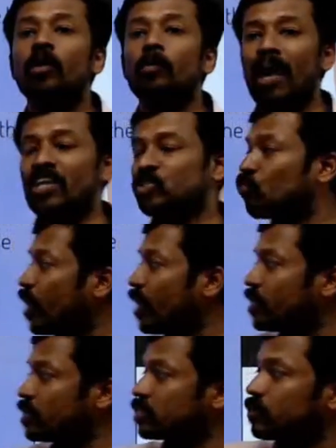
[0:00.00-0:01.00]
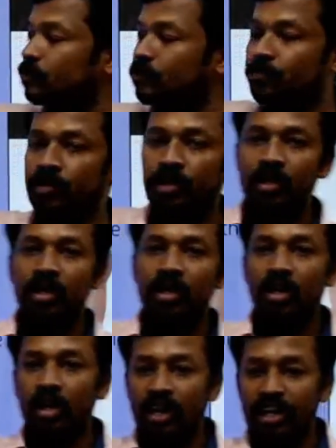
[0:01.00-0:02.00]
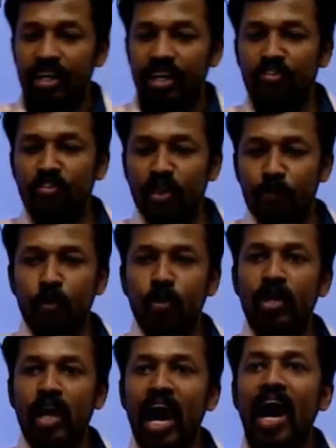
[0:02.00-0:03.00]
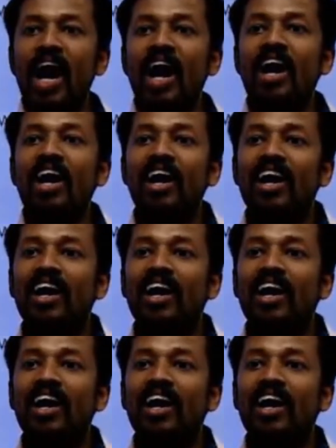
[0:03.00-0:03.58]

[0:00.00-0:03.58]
plaster of Paris? If we put not